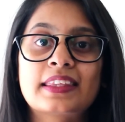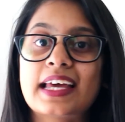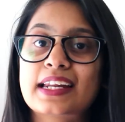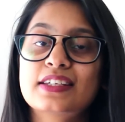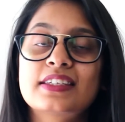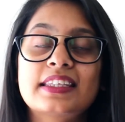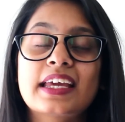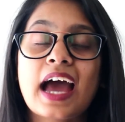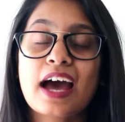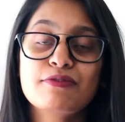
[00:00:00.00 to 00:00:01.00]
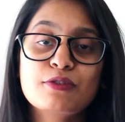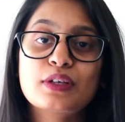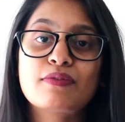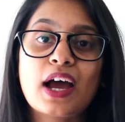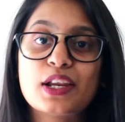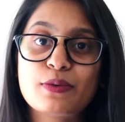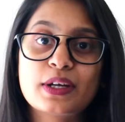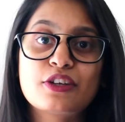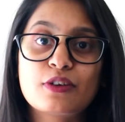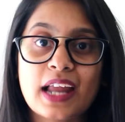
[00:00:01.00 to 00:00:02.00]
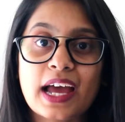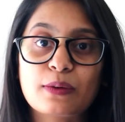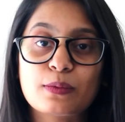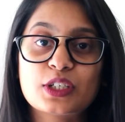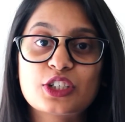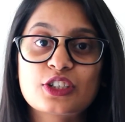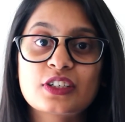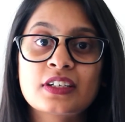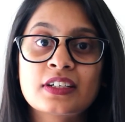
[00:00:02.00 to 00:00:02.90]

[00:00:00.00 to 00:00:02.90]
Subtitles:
that is they have to evaluate your language.